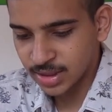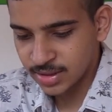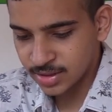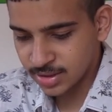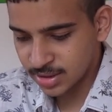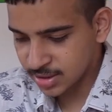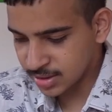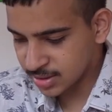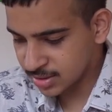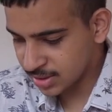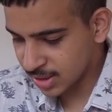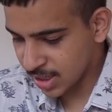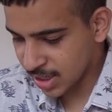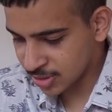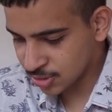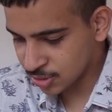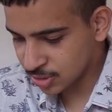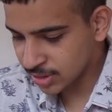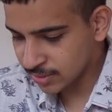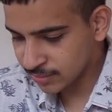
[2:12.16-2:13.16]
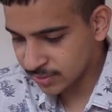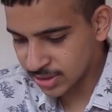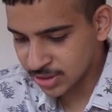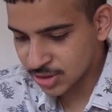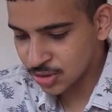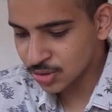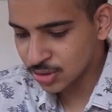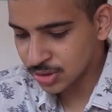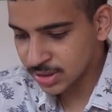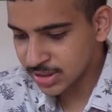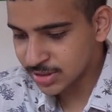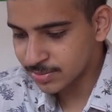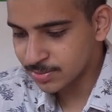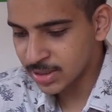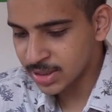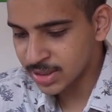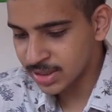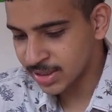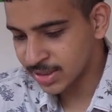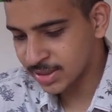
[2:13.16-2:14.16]
it is actually a virtue on his
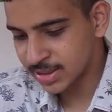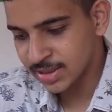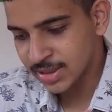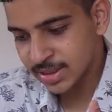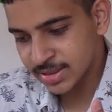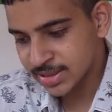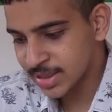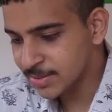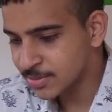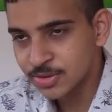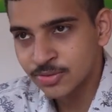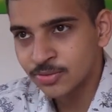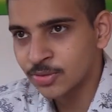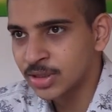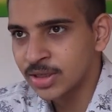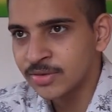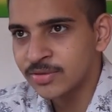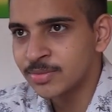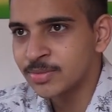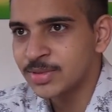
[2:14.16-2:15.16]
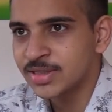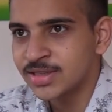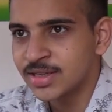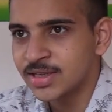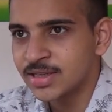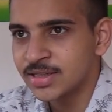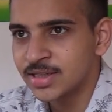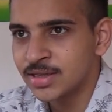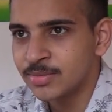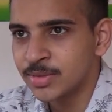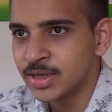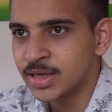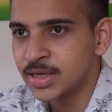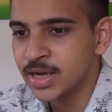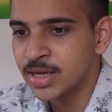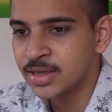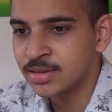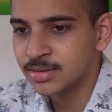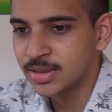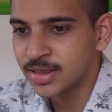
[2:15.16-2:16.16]
part that he accepts whatever mistakes he
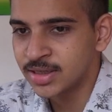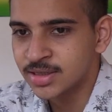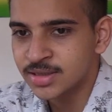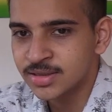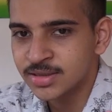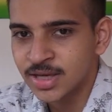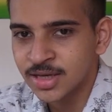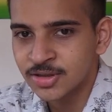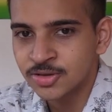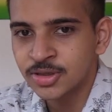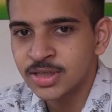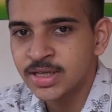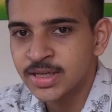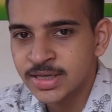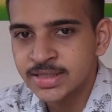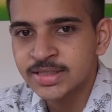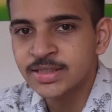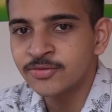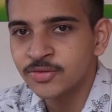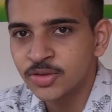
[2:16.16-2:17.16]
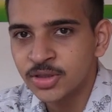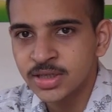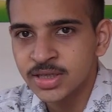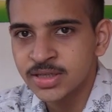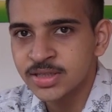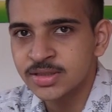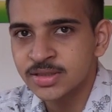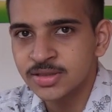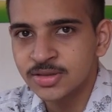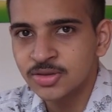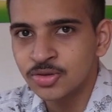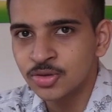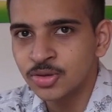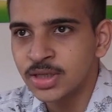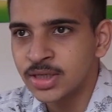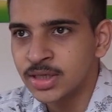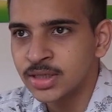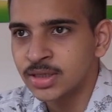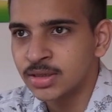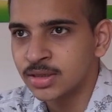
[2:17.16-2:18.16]
made, and it is actually a lesson for us
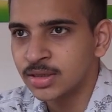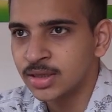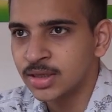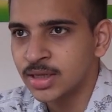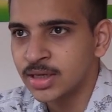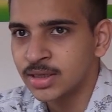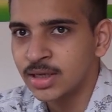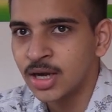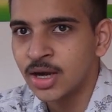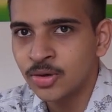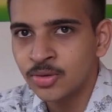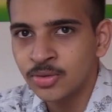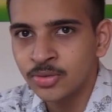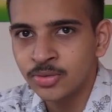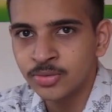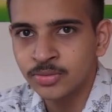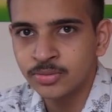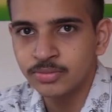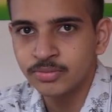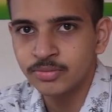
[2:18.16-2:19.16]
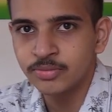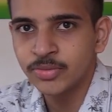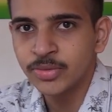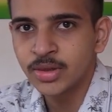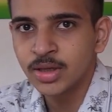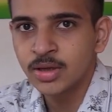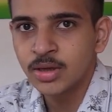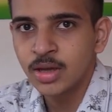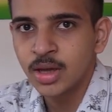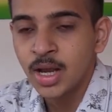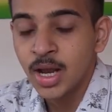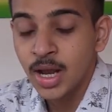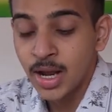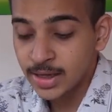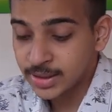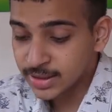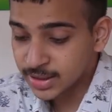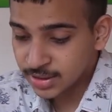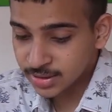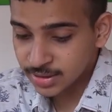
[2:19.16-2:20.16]
to learn that how.
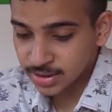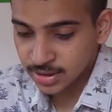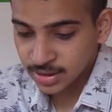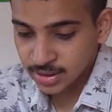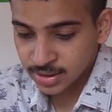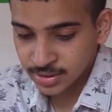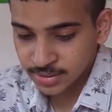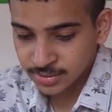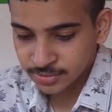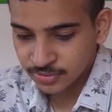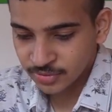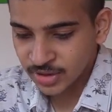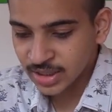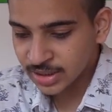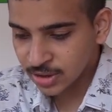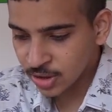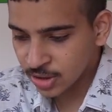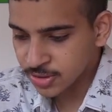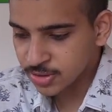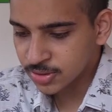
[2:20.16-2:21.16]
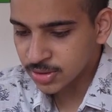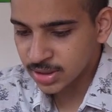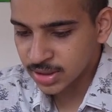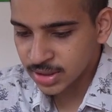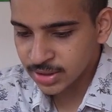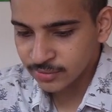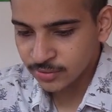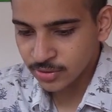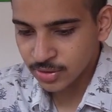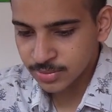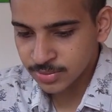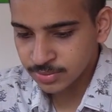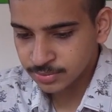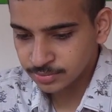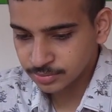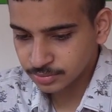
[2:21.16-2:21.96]
And then uh, we can also learn from